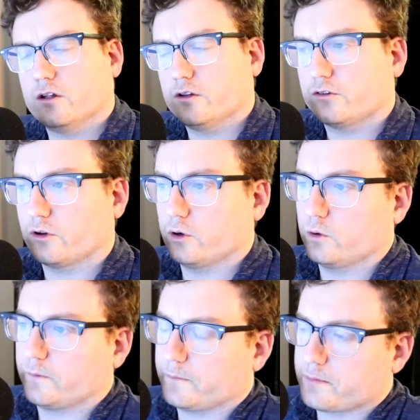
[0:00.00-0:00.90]

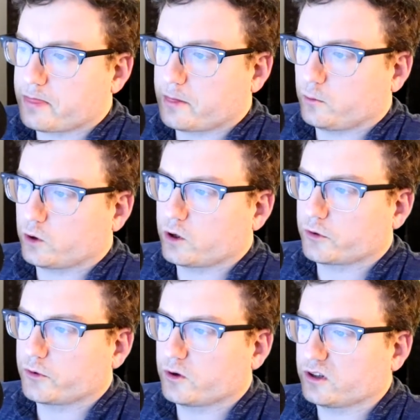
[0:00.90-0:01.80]
So we'll go
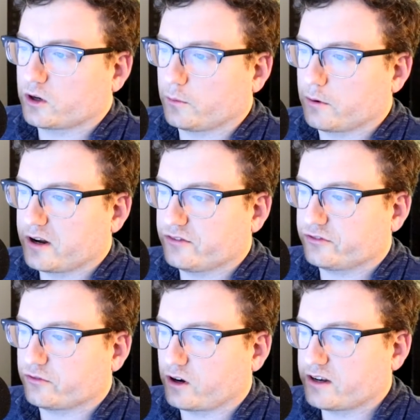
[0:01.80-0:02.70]
through a little brief
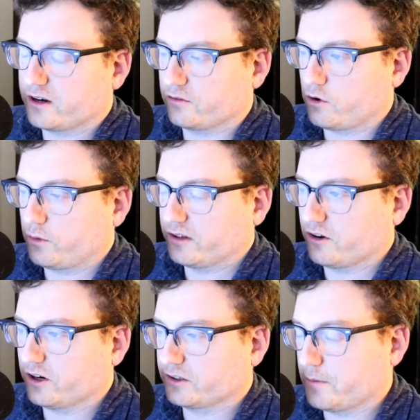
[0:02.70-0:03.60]
rundown of what we
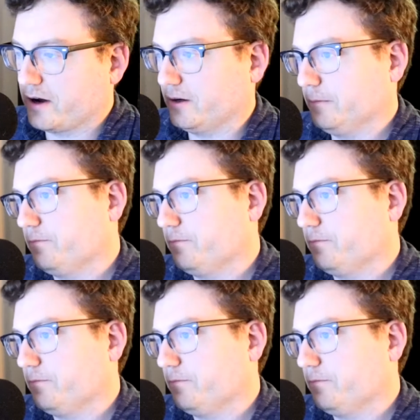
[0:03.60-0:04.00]
talked about.